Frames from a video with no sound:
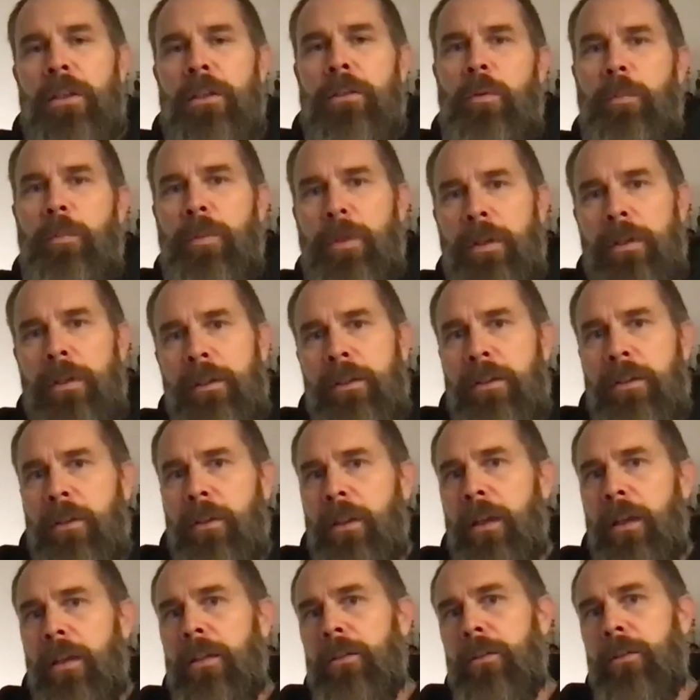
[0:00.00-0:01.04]
because we're print, so
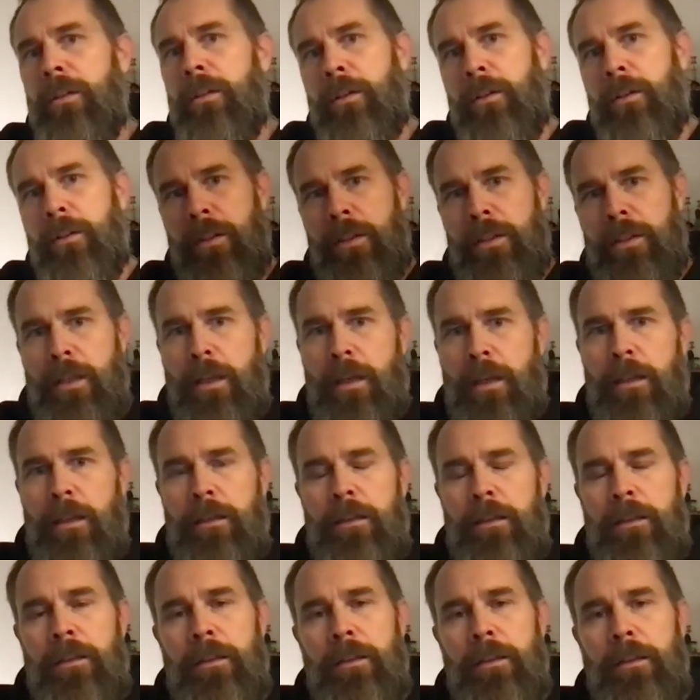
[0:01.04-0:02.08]
they can do their own
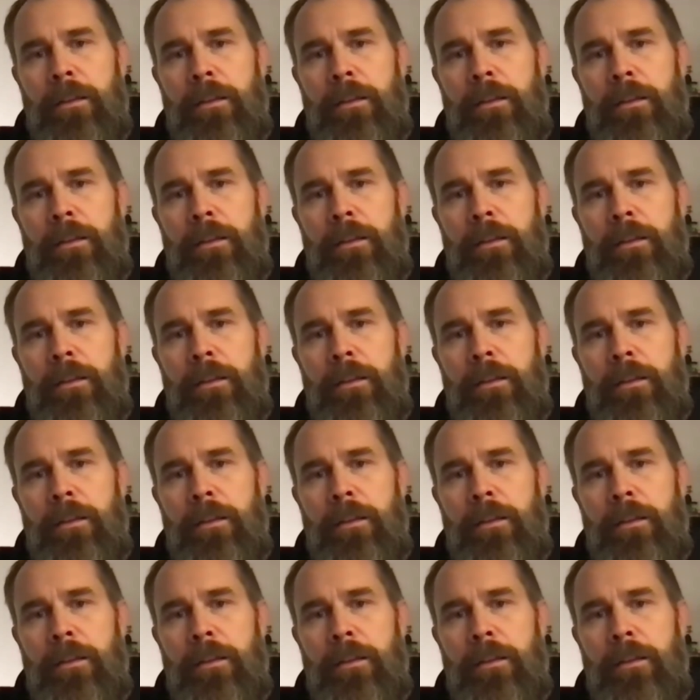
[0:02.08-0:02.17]
design.